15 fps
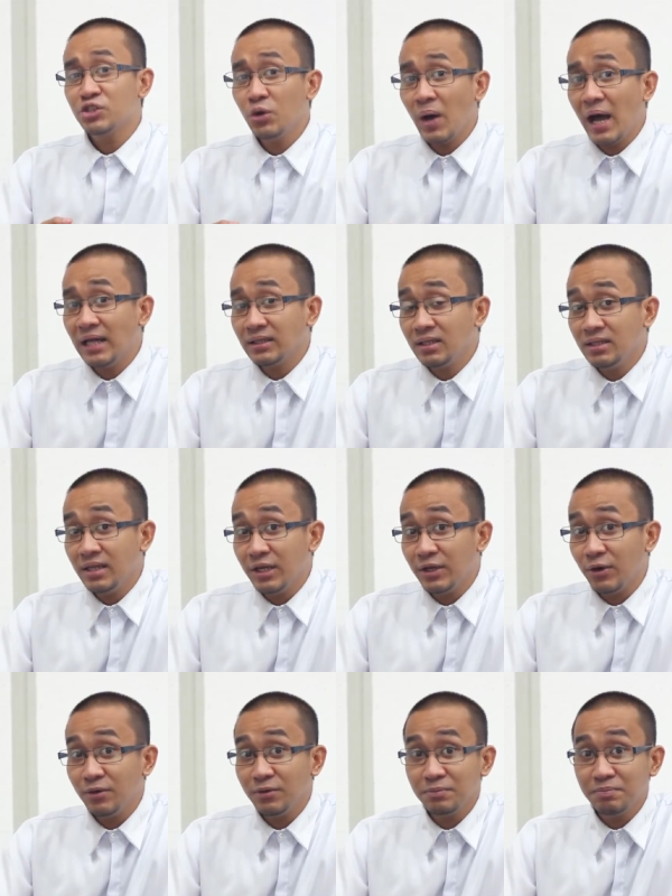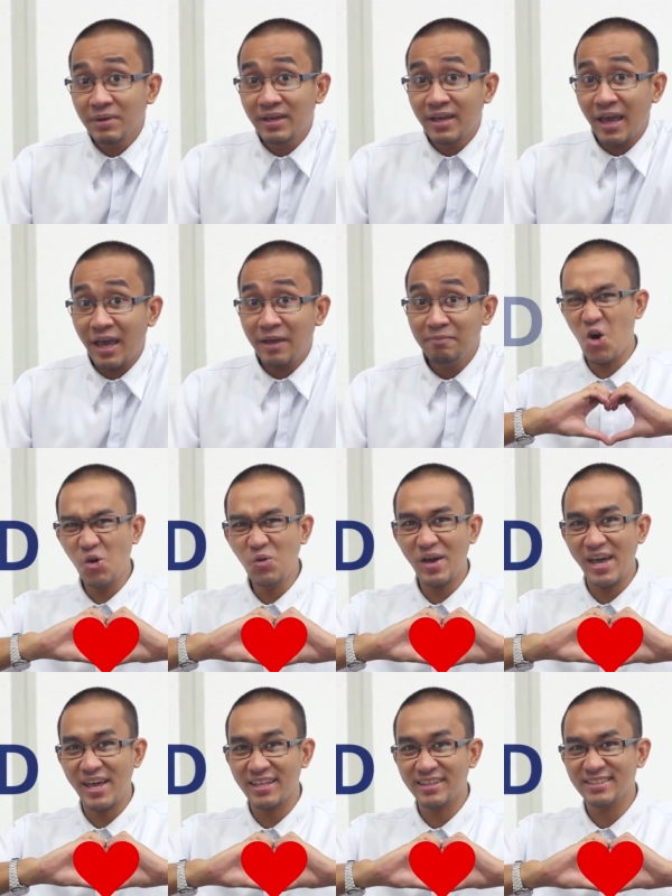So Ateneo became
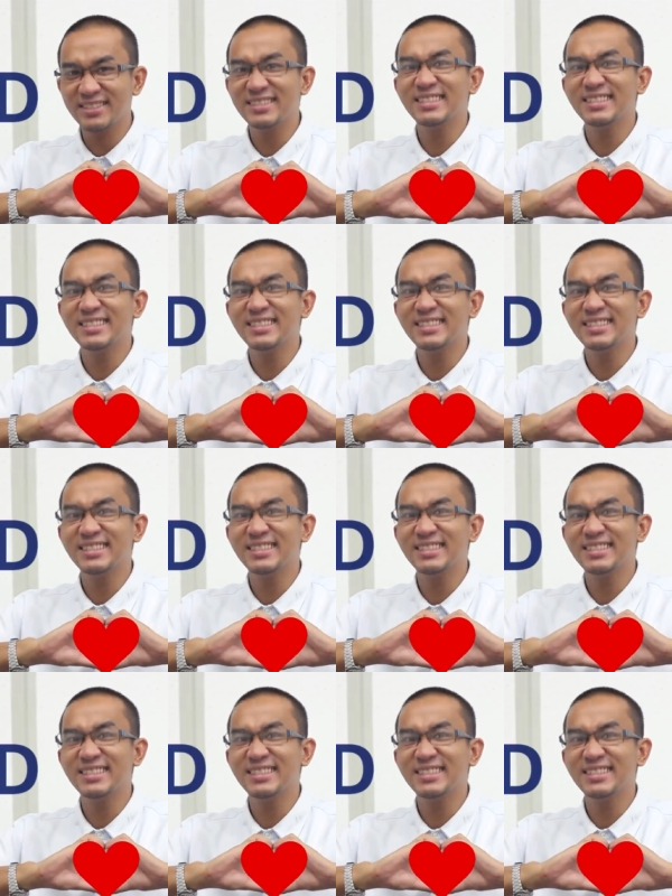co-ed.